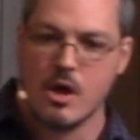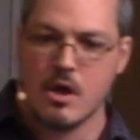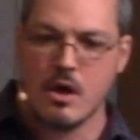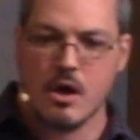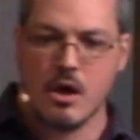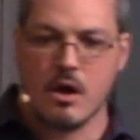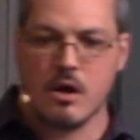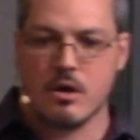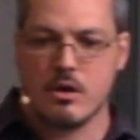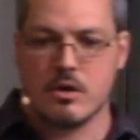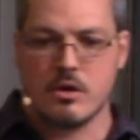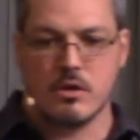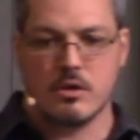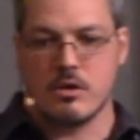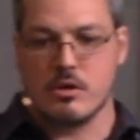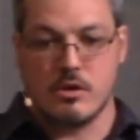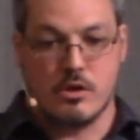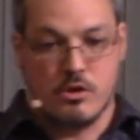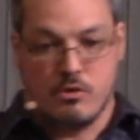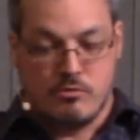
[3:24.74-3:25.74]

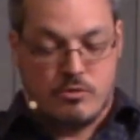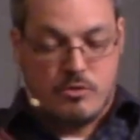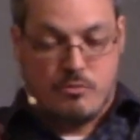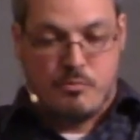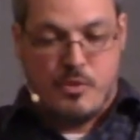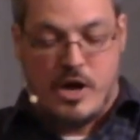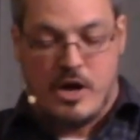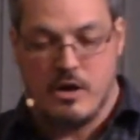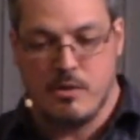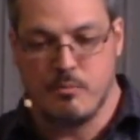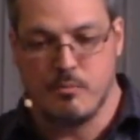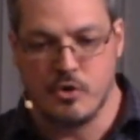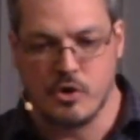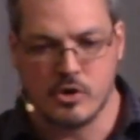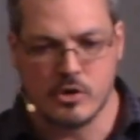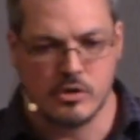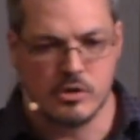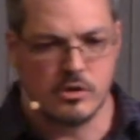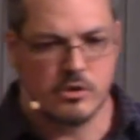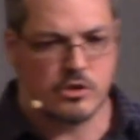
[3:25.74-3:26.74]
buy a book
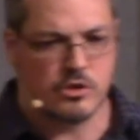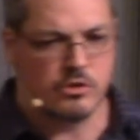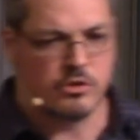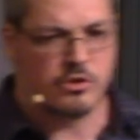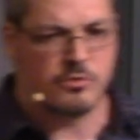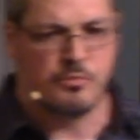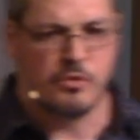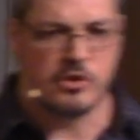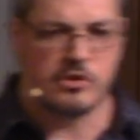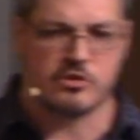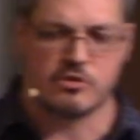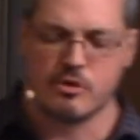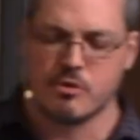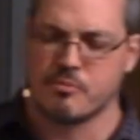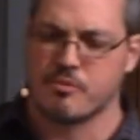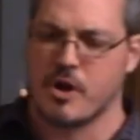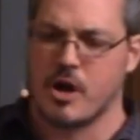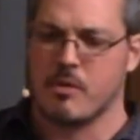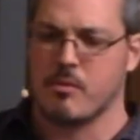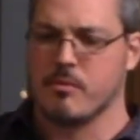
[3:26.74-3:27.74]
in the church bookstore,
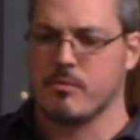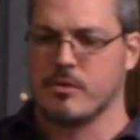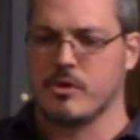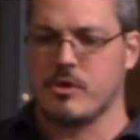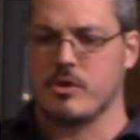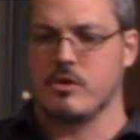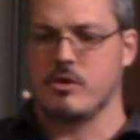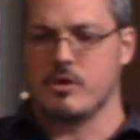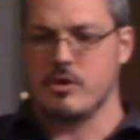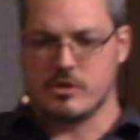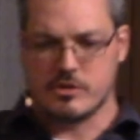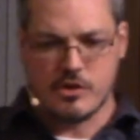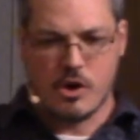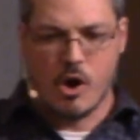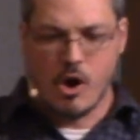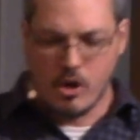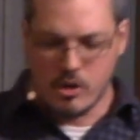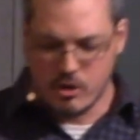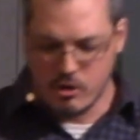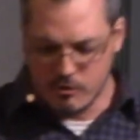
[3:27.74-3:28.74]
probably. It's
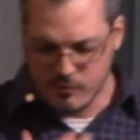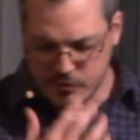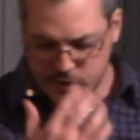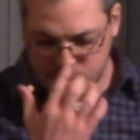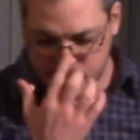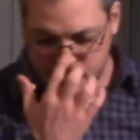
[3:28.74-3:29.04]
all over the